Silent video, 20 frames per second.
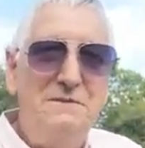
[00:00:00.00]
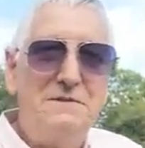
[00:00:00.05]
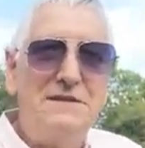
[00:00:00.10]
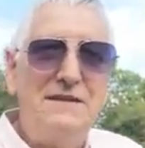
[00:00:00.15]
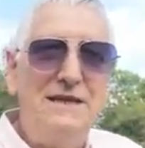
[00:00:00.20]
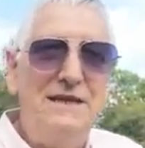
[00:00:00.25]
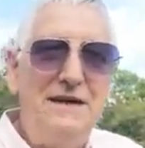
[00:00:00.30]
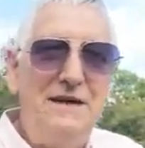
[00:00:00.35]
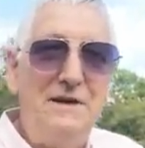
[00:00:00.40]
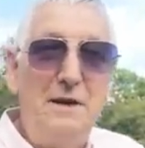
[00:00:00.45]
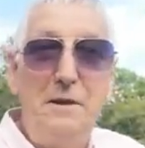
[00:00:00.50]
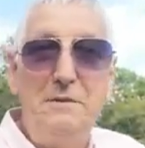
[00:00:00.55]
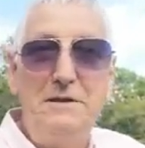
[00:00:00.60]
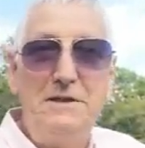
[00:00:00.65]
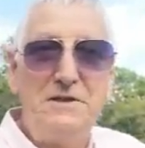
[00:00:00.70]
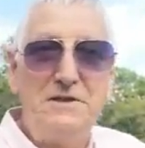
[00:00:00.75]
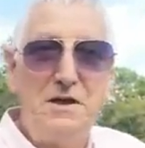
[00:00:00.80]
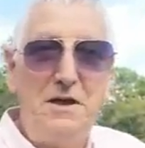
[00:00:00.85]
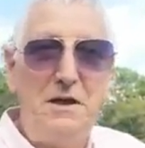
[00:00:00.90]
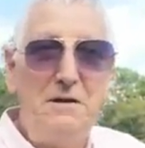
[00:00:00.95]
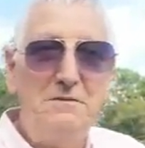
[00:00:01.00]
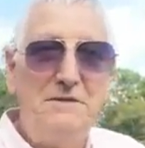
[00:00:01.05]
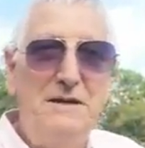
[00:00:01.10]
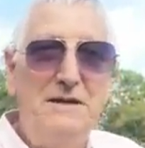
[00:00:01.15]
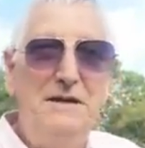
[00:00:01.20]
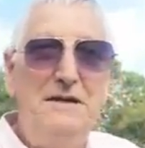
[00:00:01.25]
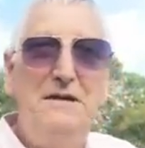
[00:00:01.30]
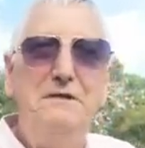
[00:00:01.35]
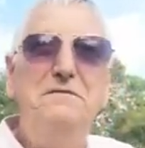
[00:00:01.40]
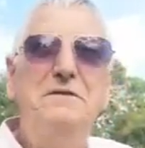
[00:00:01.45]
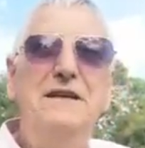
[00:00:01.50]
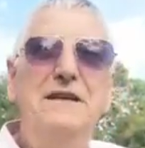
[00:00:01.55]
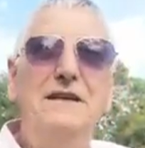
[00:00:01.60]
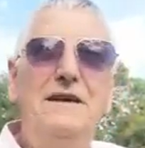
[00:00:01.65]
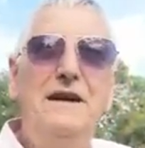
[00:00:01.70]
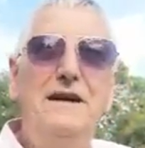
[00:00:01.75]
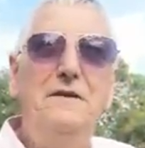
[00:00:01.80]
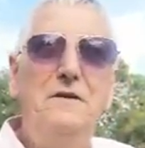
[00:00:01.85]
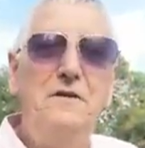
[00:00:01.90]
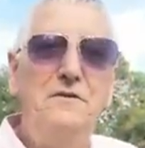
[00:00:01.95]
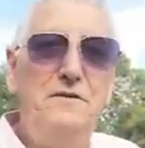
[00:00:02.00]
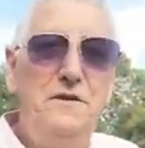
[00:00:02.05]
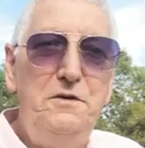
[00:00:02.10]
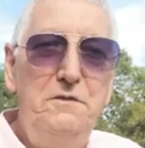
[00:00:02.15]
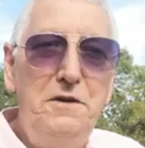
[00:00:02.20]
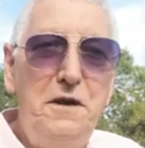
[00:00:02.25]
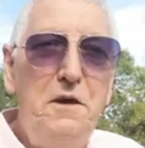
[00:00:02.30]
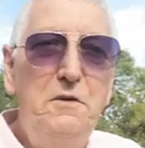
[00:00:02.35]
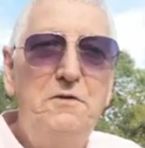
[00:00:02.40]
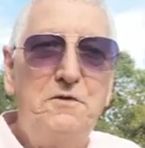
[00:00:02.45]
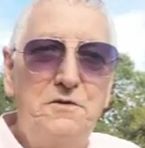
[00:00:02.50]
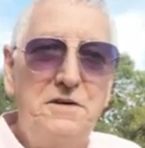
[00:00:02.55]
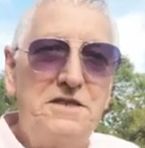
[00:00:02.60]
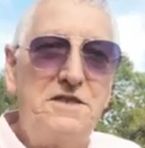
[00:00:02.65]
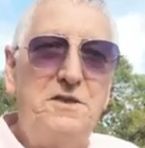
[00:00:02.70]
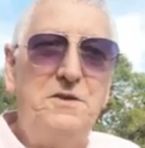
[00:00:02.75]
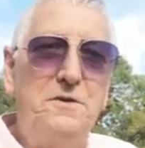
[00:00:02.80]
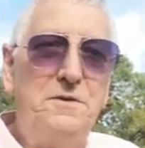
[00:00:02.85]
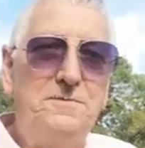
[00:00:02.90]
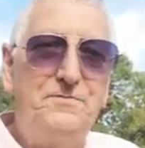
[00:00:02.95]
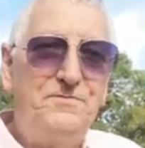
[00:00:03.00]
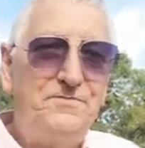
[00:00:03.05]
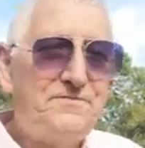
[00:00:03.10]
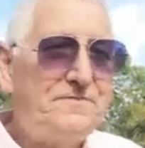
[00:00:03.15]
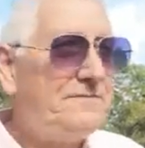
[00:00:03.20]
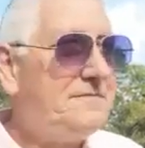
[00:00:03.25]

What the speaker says: He was an only child, lovely guy. A lot of you know Chris Cook.